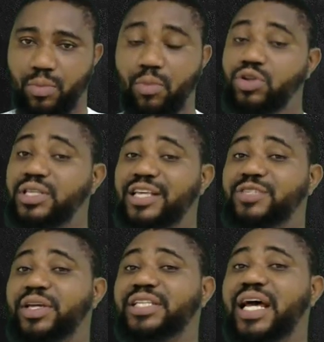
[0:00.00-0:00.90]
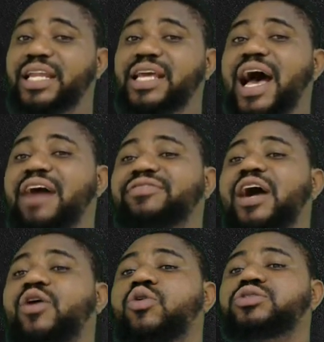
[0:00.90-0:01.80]
most especially
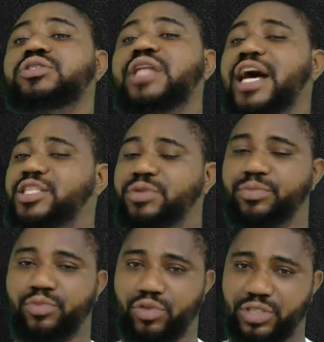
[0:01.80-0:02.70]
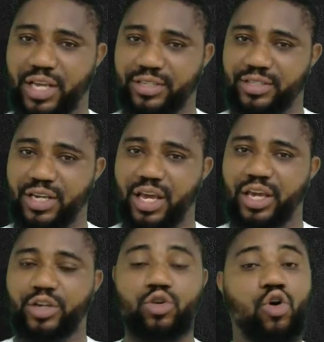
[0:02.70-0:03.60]
after cotton has been processed.
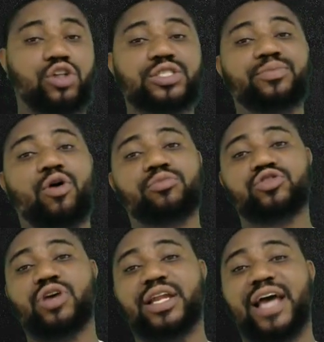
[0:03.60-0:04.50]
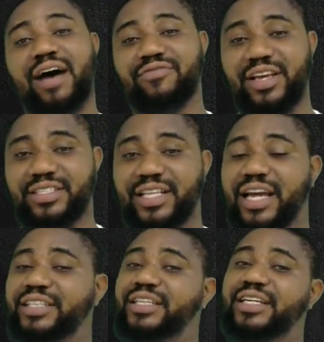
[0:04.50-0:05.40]
Cotton bulb is usually
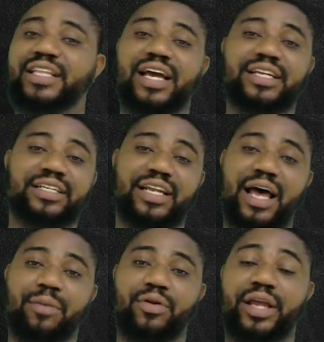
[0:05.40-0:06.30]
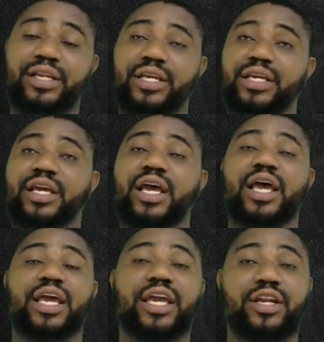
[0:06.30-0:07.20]
harvested, treated in
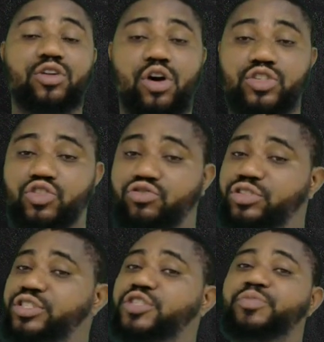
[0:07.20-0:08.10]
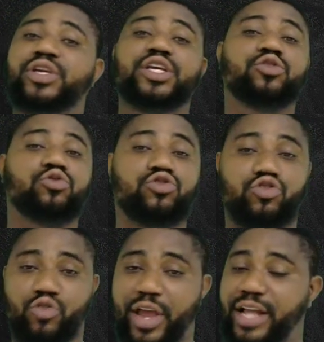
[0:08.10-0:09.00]
the industry, spin into
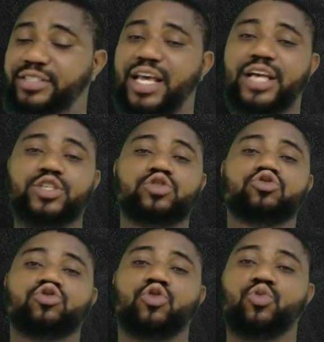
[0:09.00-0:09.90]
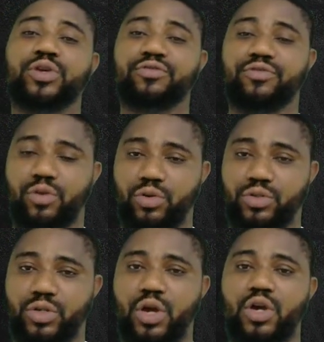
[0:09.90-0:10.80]
threads, and used to weave
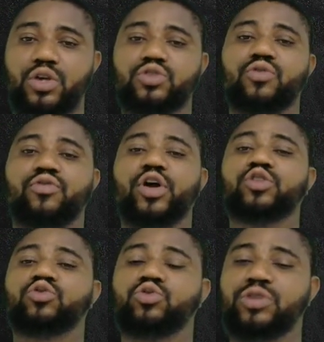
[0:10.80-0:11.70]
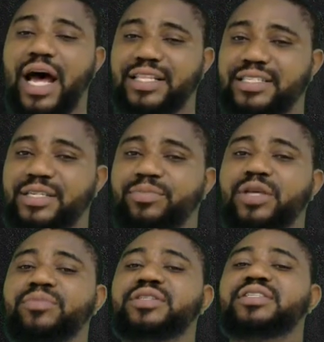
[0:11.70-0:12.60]
clothes. So for you to do that, it
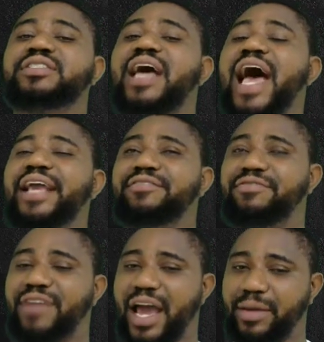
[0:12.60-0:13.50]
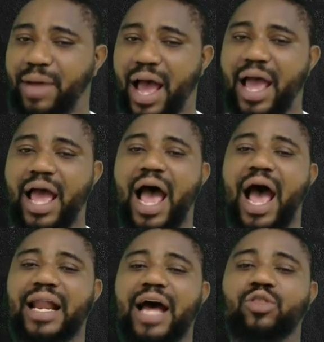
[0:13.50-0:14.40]
simply means it's high in fiber.
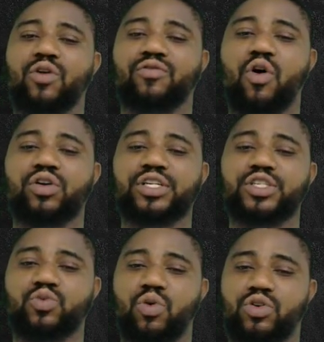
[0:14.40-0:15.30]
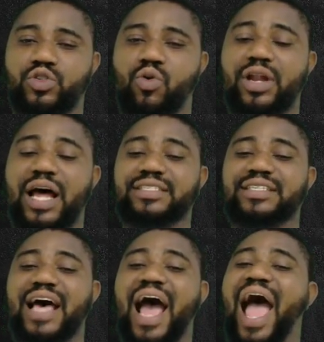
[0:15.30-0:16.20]
And out of all these ones, one that
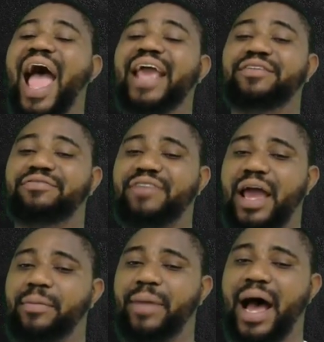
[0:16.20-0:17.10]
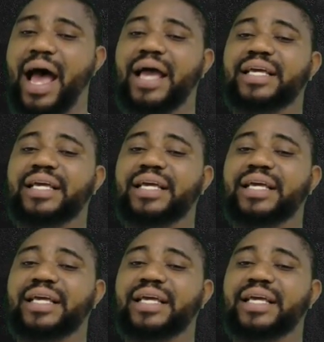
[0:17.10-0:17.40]
is high in fiber